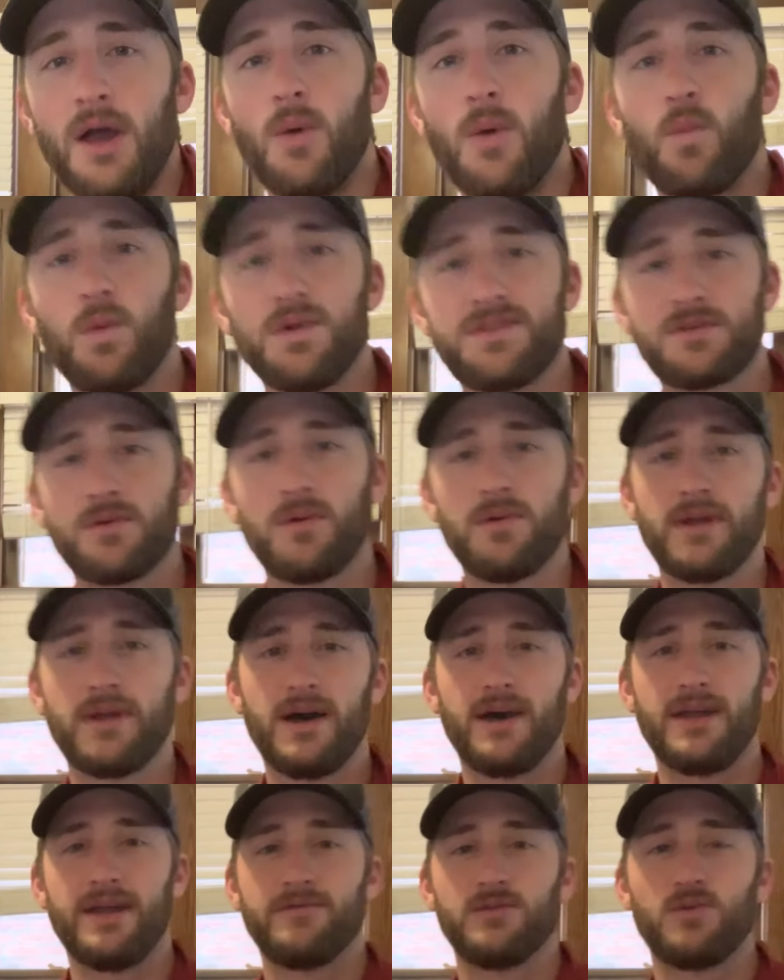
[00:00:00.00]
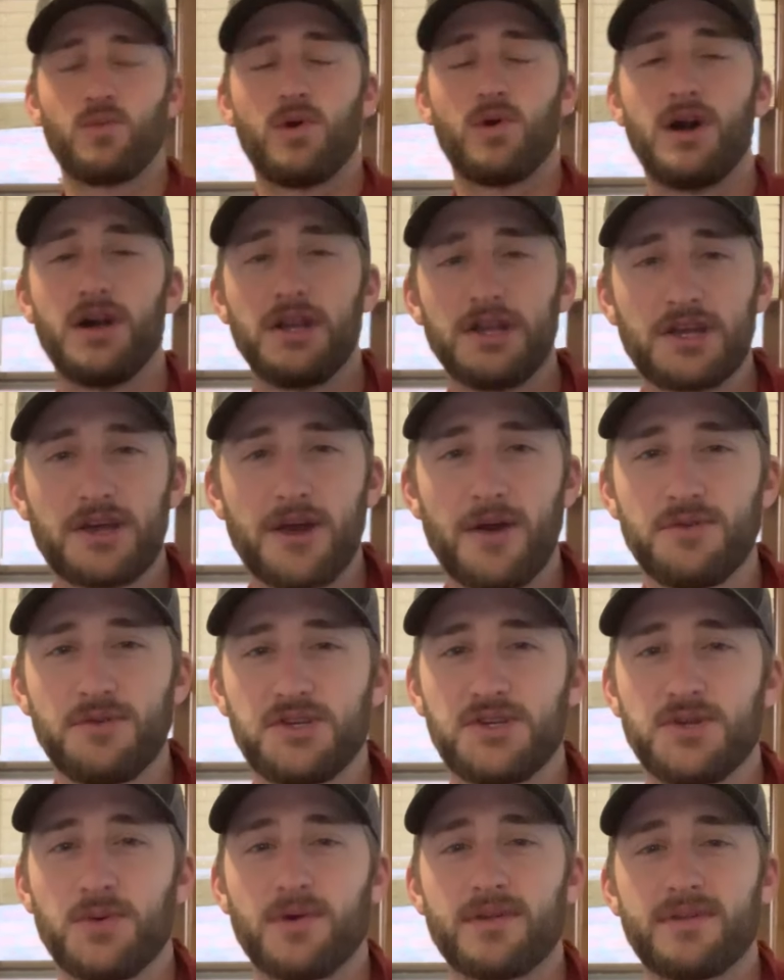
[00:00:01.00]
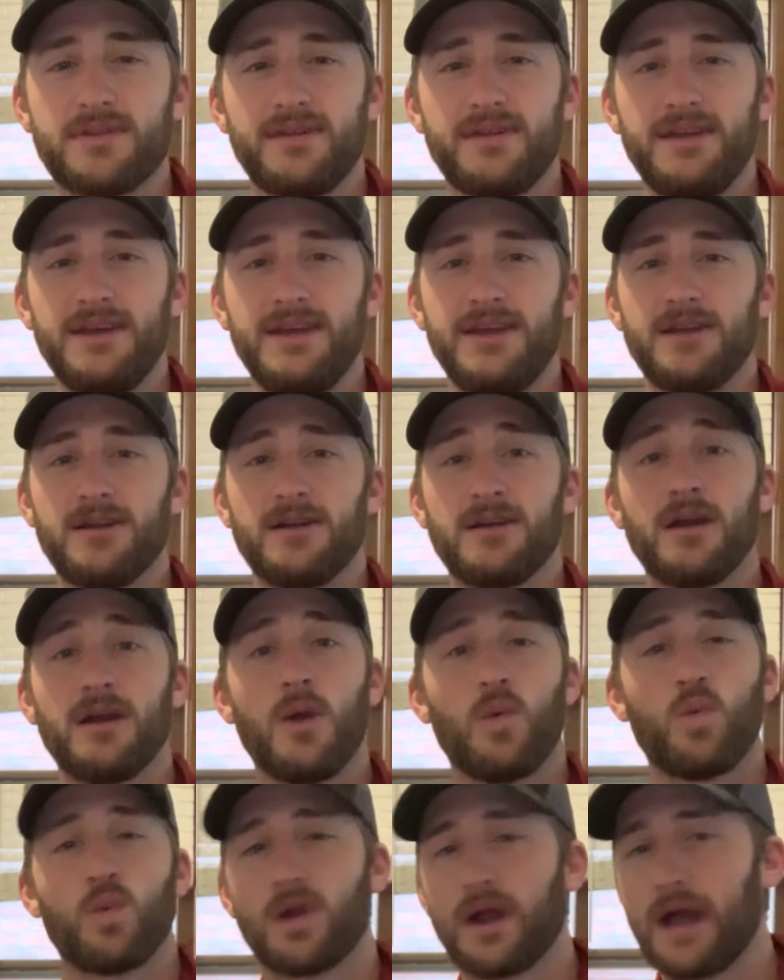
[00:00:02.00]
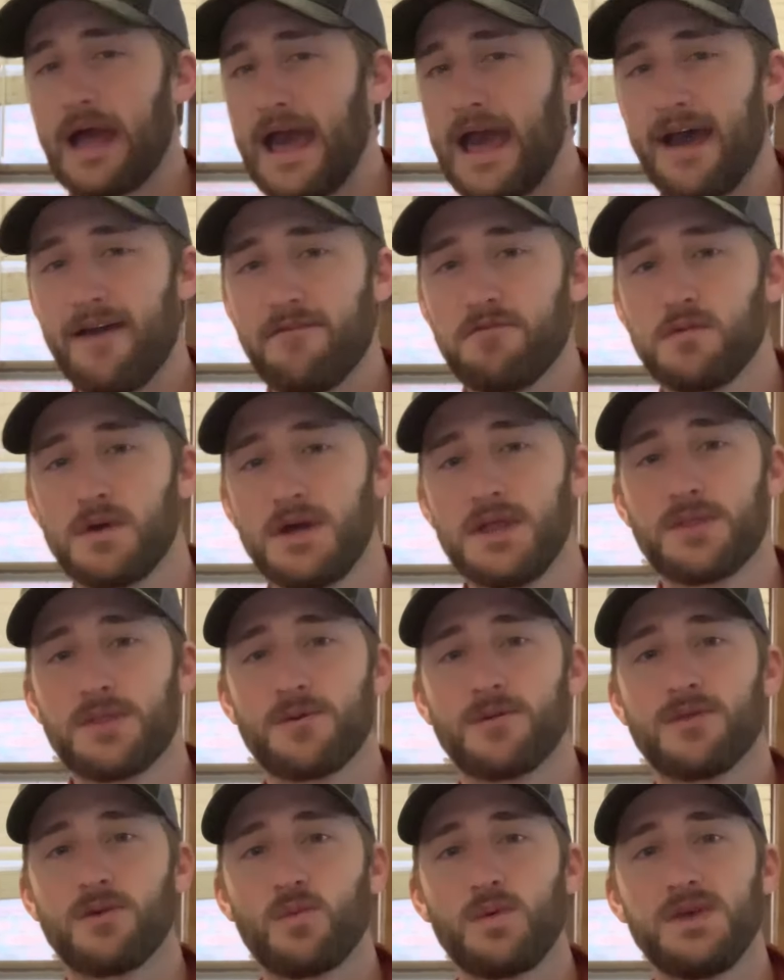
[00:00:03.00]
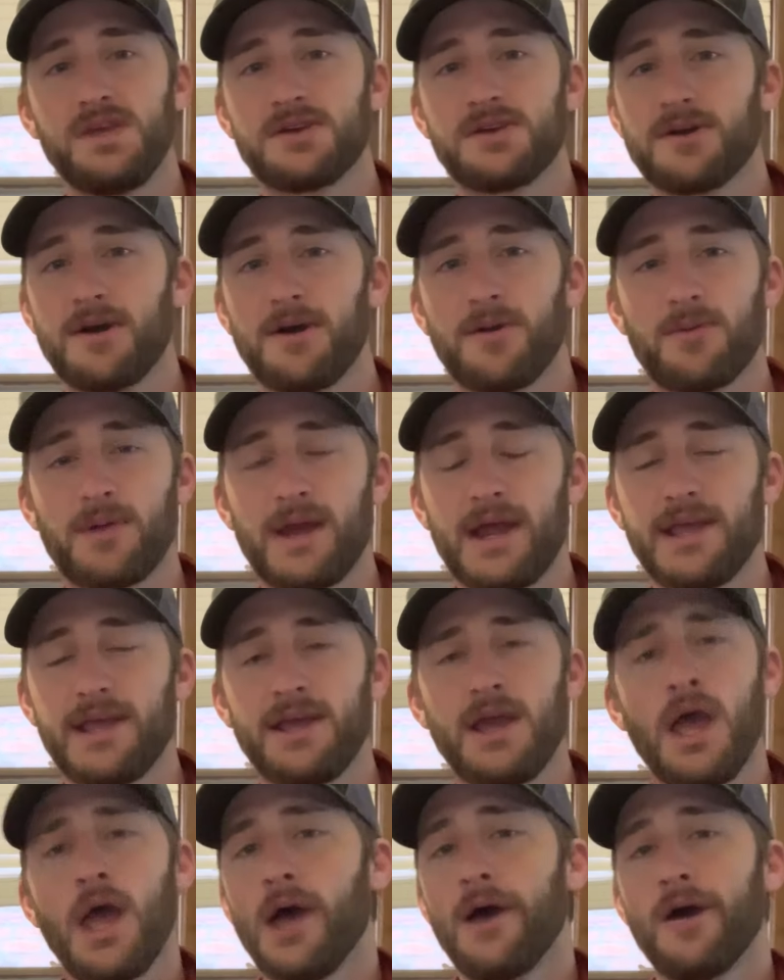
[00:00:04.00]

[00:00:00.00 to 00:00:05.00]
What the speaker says: What's going on, everyone? Coach Dorston here. We're halfway through the week already.